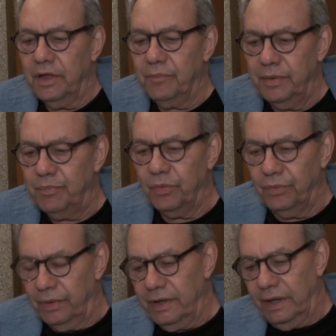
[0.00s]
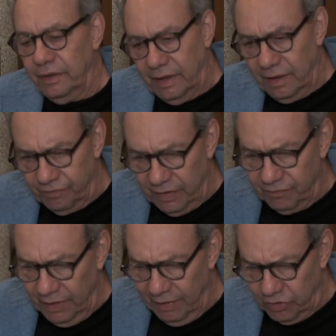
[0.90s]
People
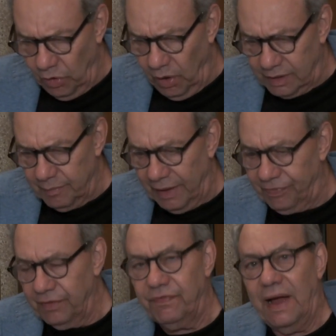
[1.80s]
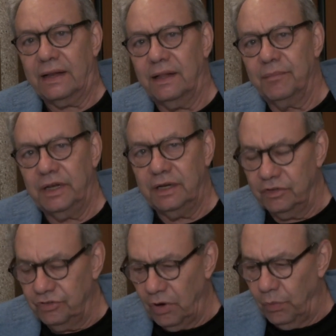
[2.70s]
have talked about the fact, I mean, it
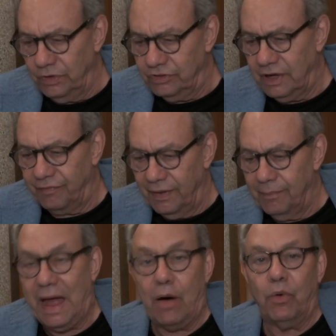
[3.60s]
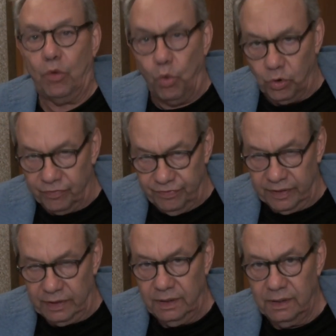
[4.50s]
is always tough. I'm now an
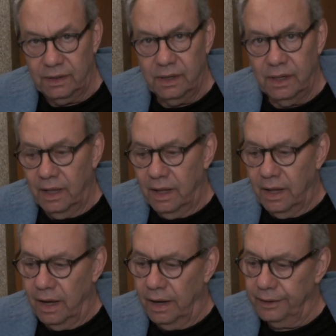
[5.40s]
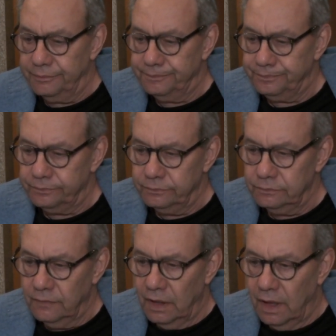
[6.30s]
orphan. I
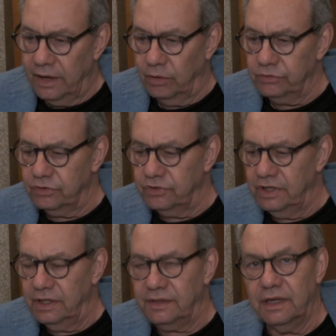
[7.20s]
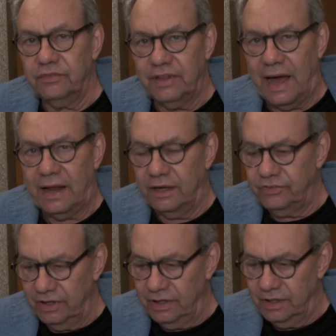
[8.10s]
don't see it as that. I
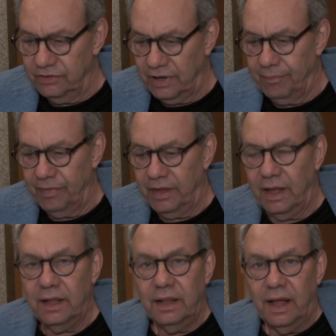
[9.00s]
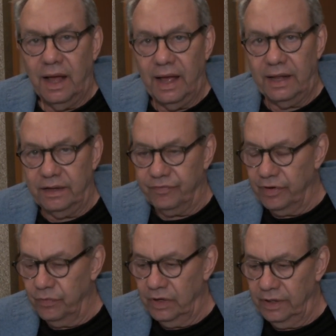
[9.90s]
see it as I'm the end of
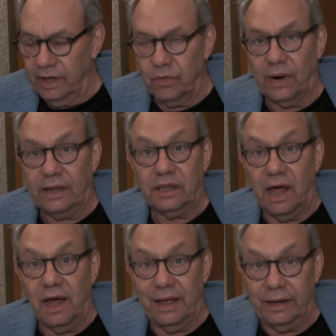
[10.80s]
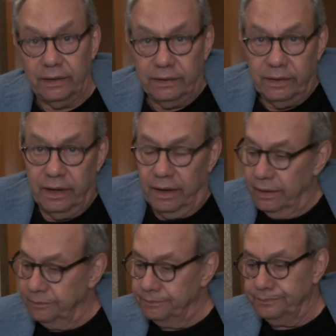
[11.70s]
a really great line,
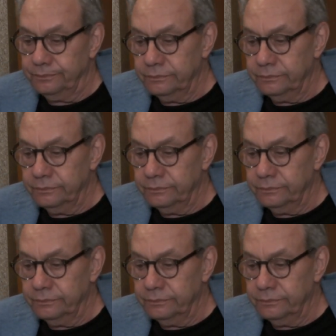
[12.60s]
and